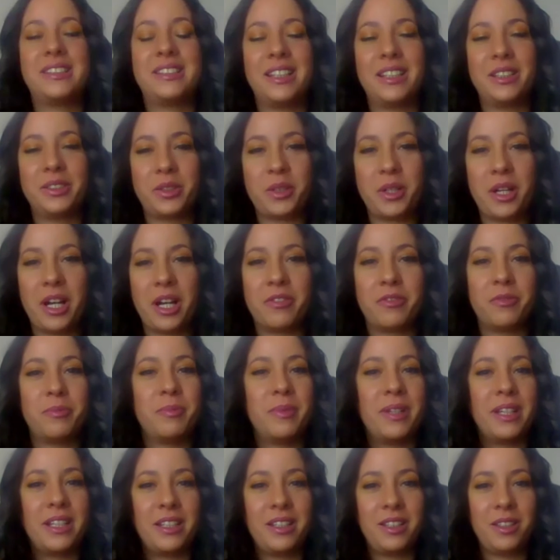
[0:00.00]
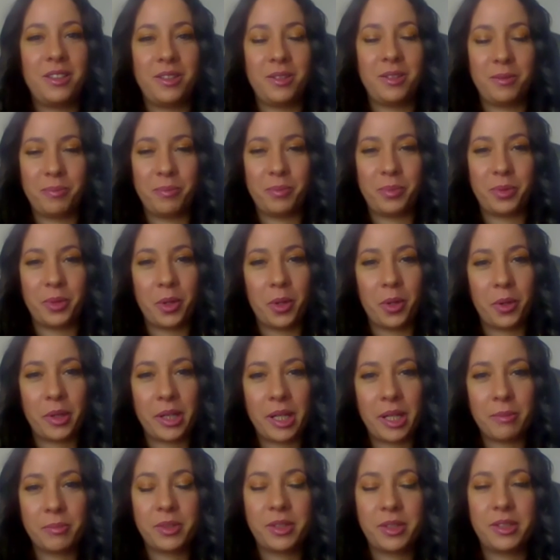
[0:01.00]
center have many
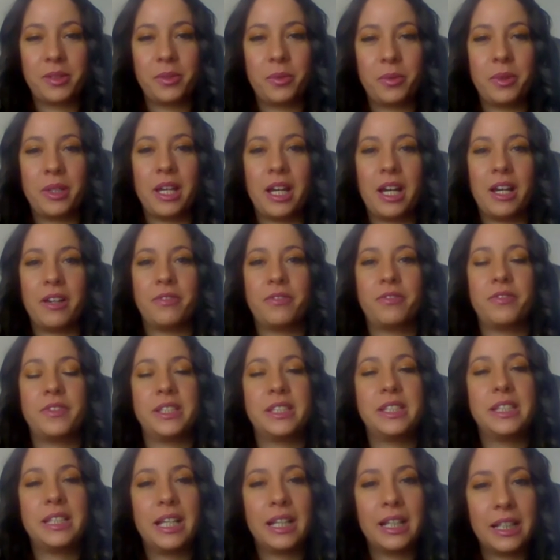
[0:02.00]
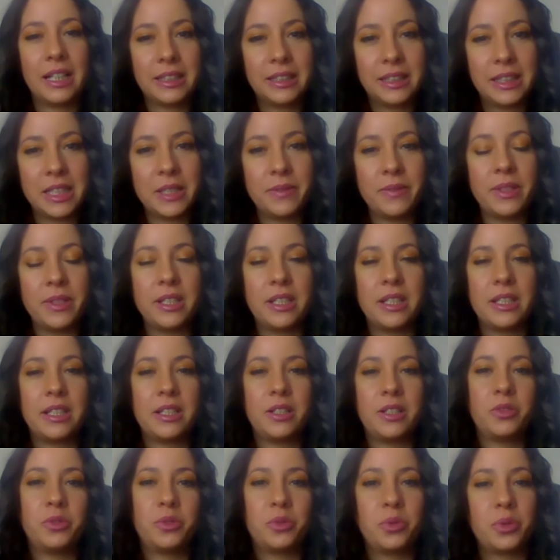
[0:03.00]
programs. We have physical
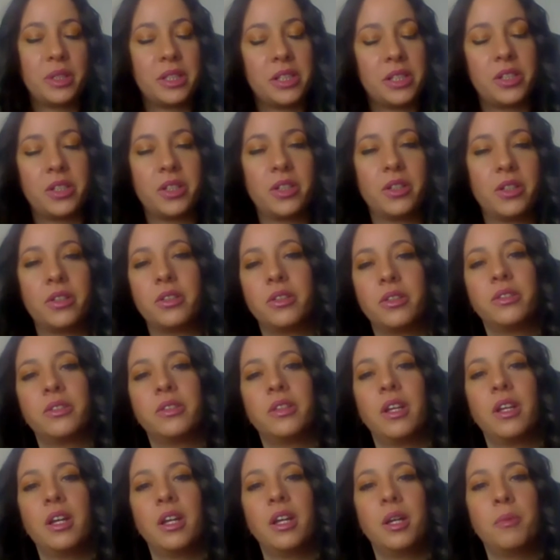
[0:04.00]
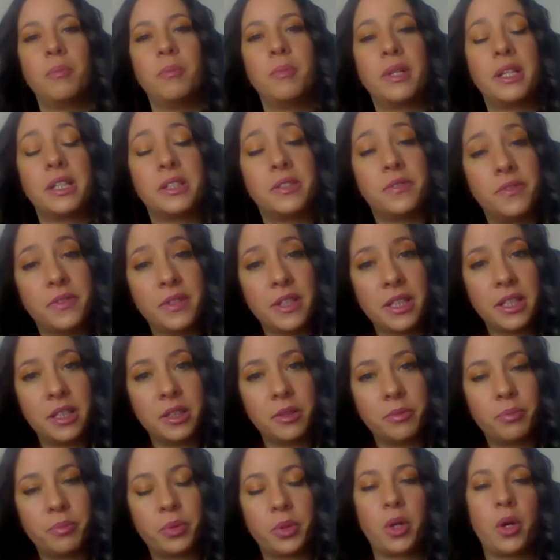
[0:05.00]
activity, nutrition,
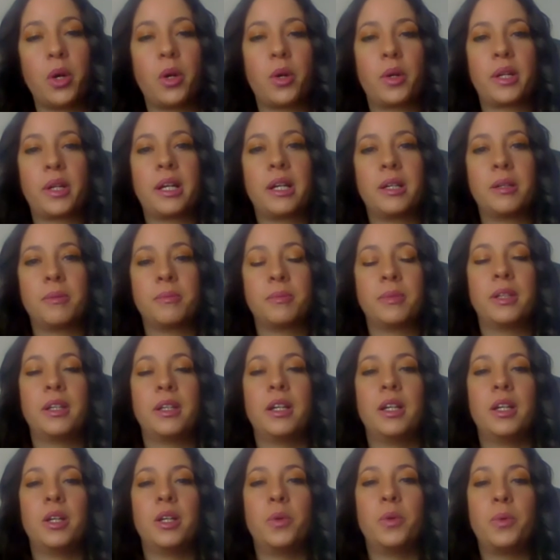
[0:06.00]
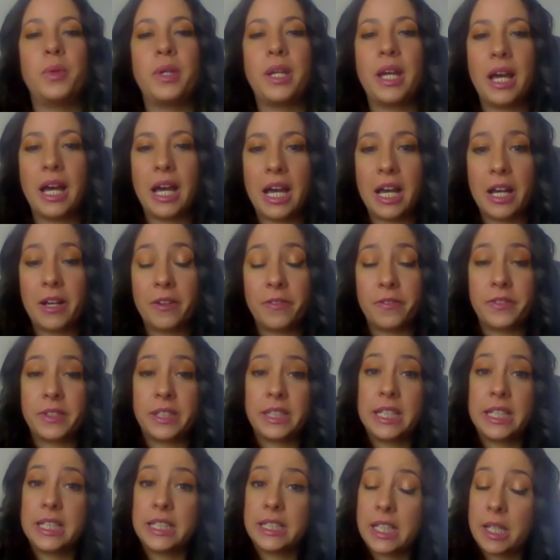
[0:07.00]
breastfeeding program. We have
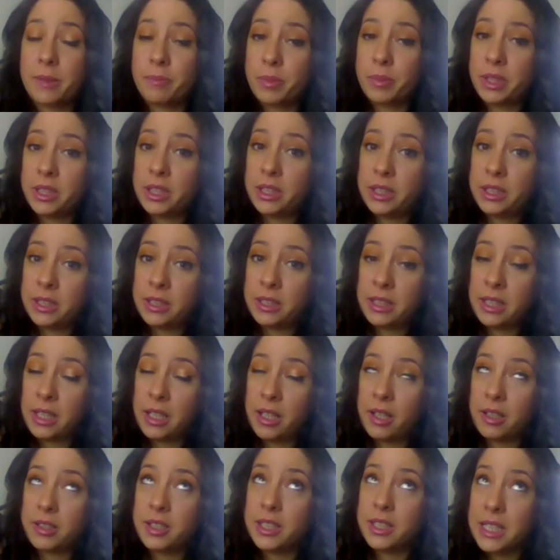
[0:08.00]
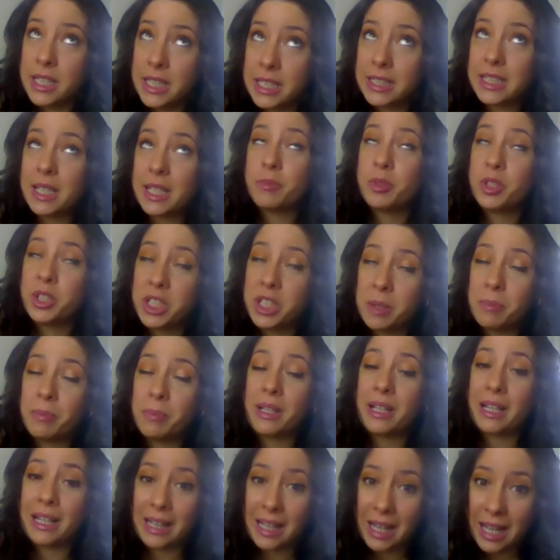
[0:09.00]
citizen, uh, citizenship
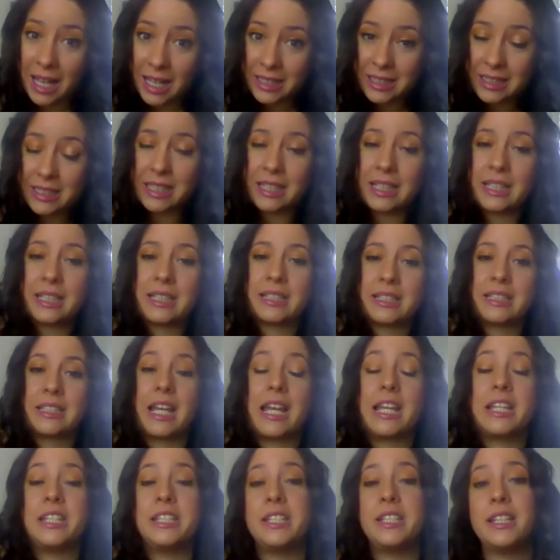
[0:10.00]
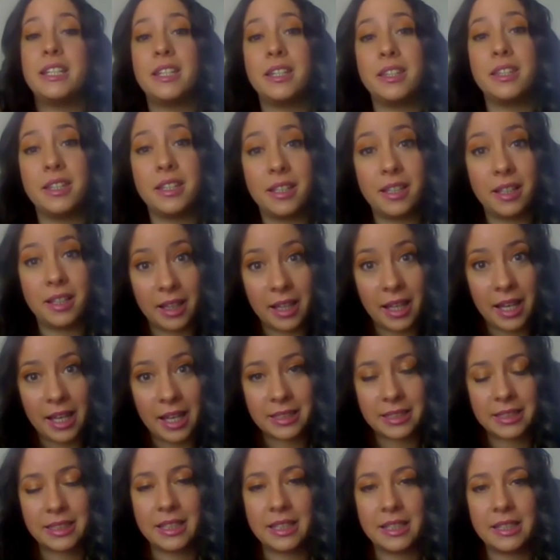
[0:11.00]
classes, GED
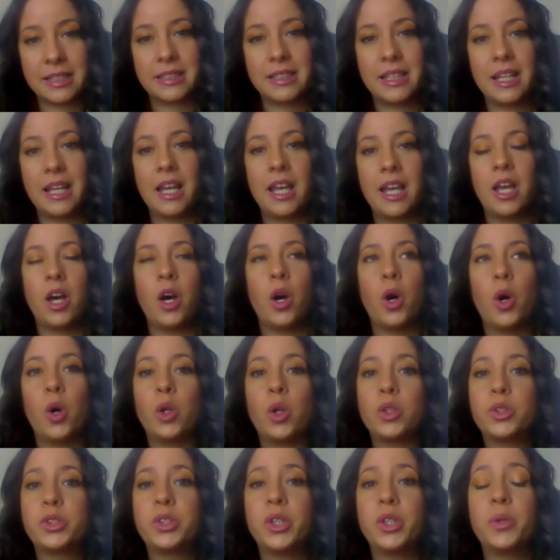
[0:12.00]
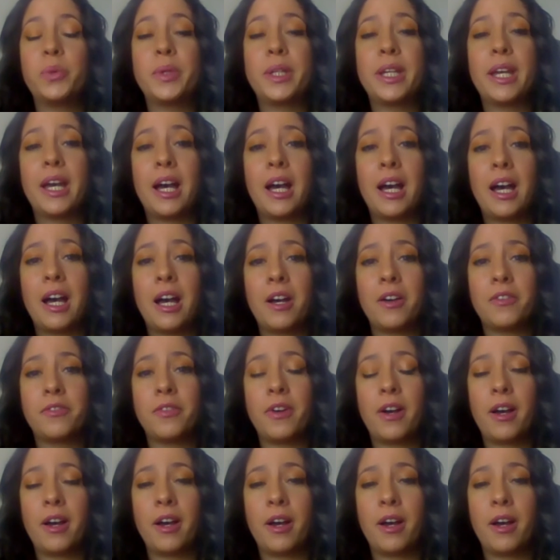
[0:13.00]
classes, also, we have